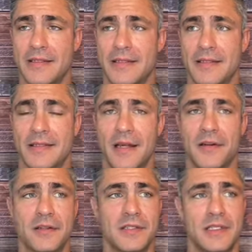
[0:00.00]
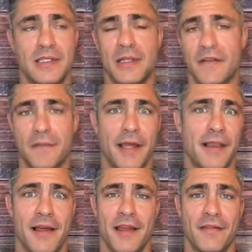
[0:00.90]
this entire season of my
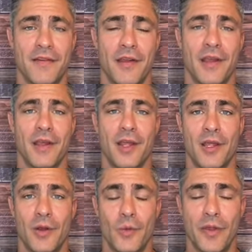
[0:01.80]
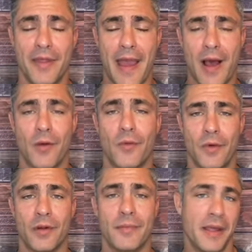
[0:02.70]
life without
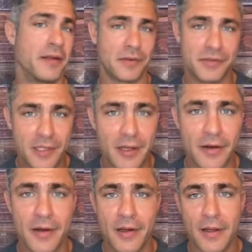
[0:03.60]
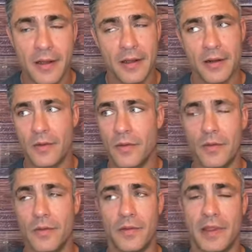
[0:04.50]
Royal Medical Center.
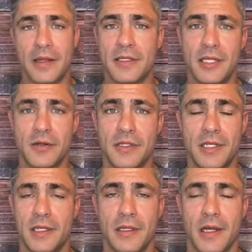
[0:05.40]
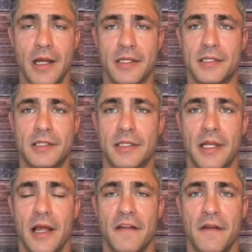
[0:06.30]
Without TRT, I just,
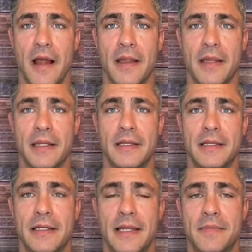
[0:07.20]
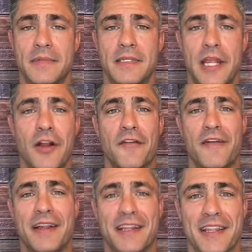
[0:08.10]
I, I am
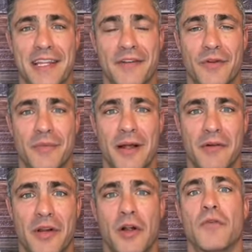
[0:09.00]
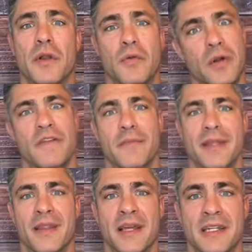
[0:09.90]
terrified to think of what my recovery would have
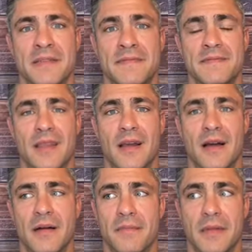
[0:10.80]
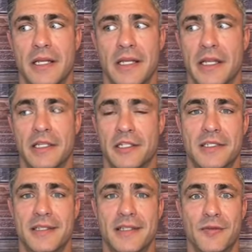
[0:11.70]
been like. Um, it, it
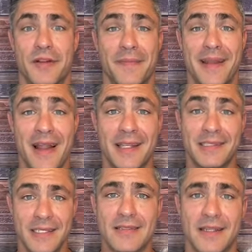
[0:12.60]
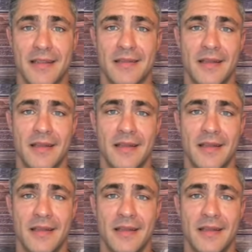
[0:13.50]
just would have been non-existent.